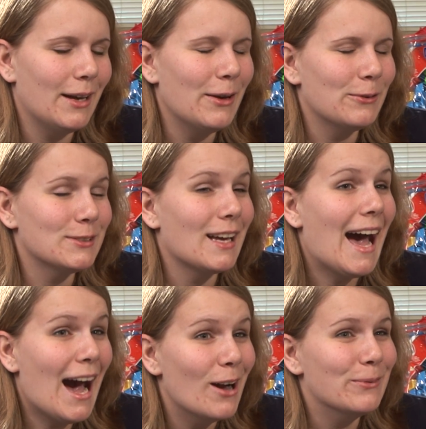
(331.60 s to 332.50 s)
it was an
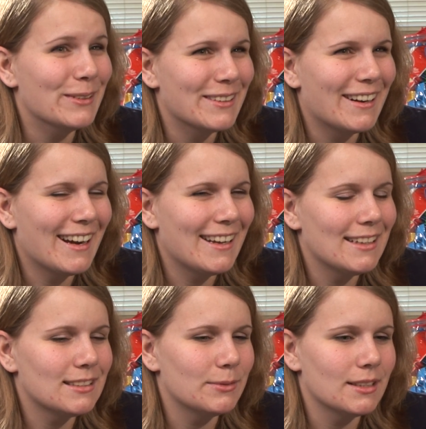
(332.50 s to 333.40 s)
eye opener i
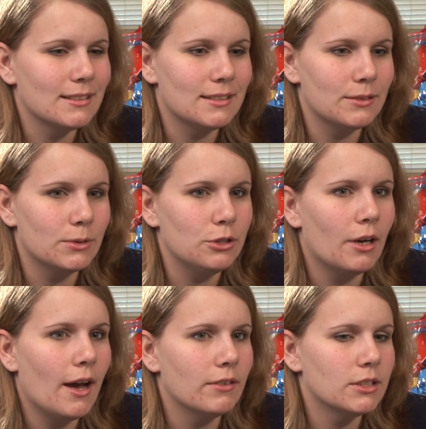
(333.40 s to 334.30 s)
guess because when you
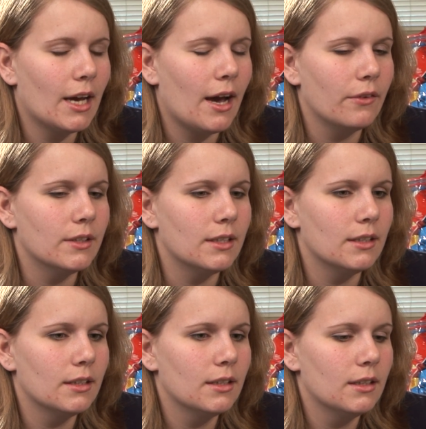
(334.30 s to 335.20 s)
have a child that
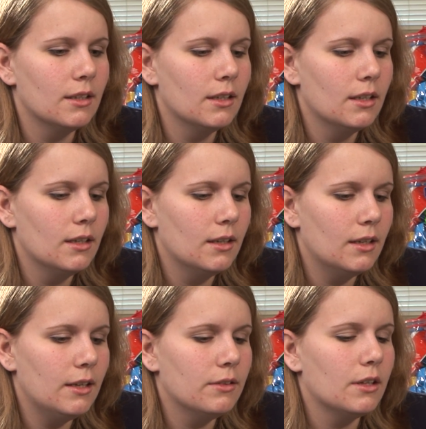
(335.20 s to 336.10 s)

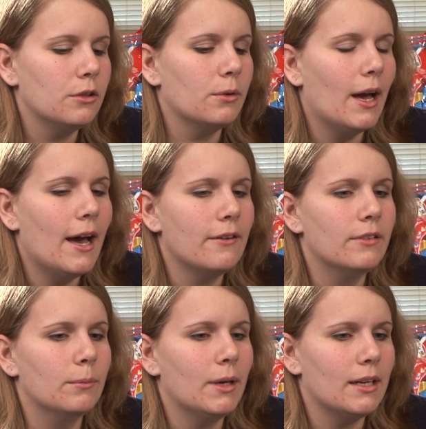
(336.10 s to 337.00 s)
even though you have
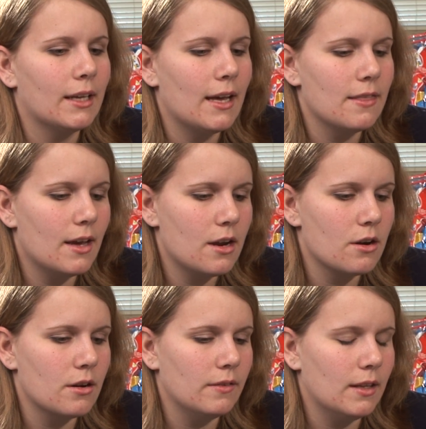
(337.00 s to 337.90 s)
the medicaid
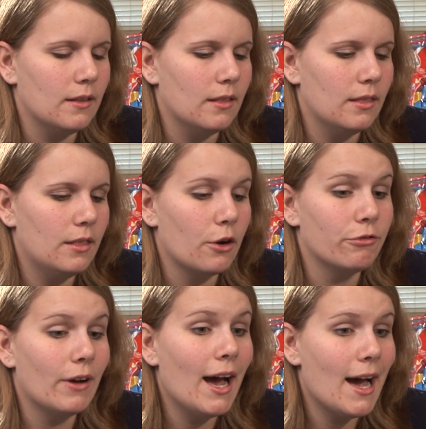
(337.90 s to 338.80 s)
there and then they're
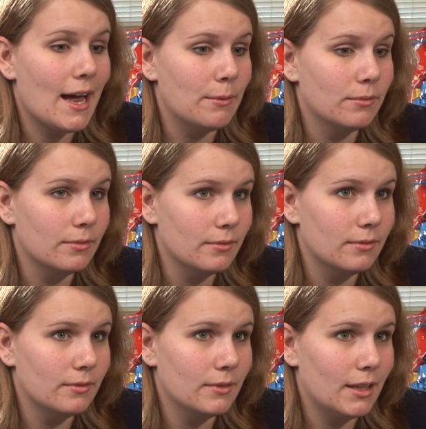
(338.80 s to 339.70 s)
fine
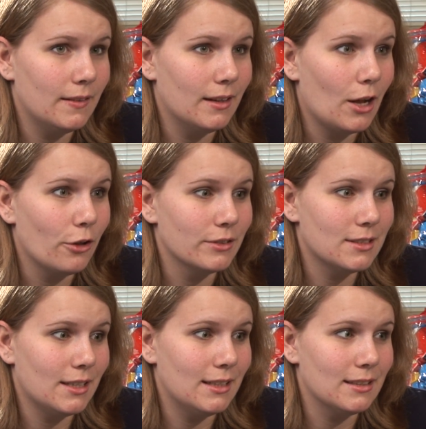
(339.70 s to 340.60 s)
and then all of a
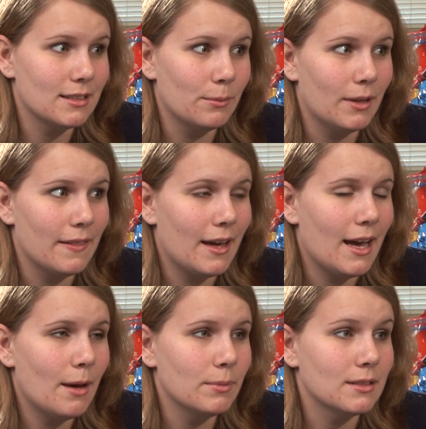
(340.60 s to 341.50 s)
sudden something like that
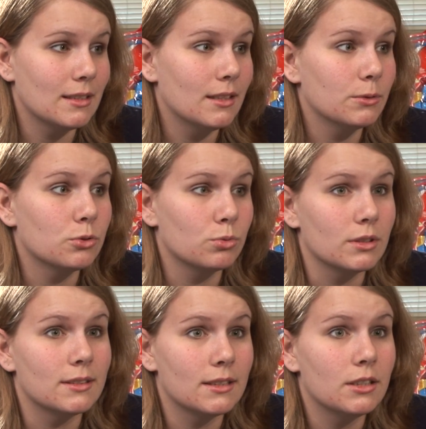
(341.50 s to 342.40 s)
happens and it was
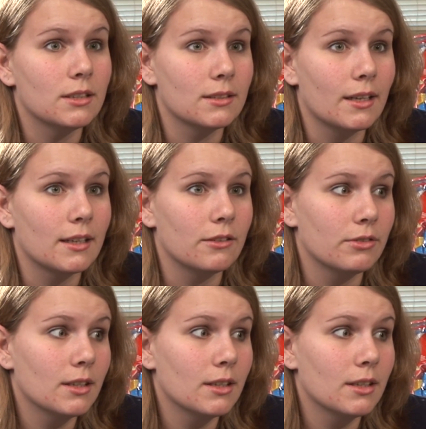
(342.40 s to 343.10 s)
really serious like if